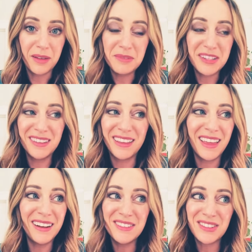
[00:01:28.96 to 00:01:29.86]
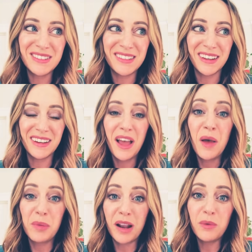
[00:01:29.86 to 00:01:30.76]
I'm just not that interested.
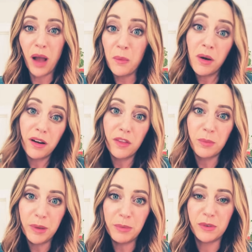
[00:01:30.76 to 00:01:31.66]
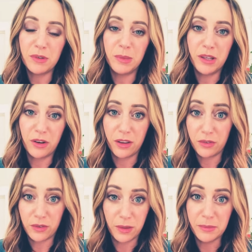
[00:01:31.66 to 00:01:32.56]
But I, I want other people to be curious
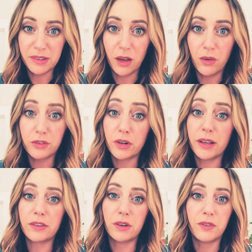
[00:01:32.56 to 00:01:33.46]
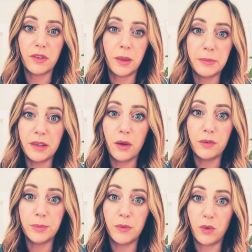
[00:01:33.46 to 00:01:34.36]
for themselves or answer it for
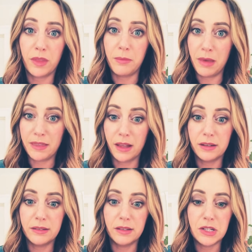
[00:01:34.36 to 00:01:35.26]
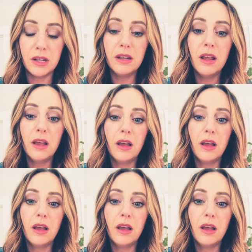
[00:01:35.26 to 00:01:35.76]
themselves before they make that decision.